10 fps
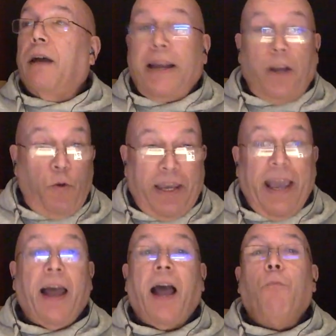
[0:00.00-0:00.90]
I don't
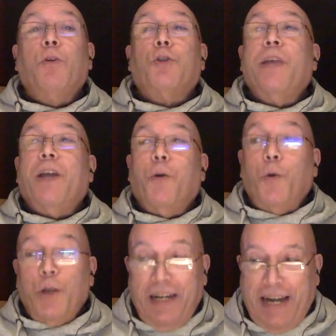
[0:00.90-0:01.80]
care. I want to
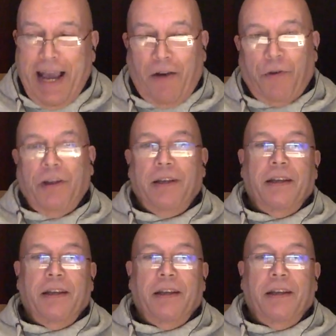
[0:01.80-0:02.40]
record now.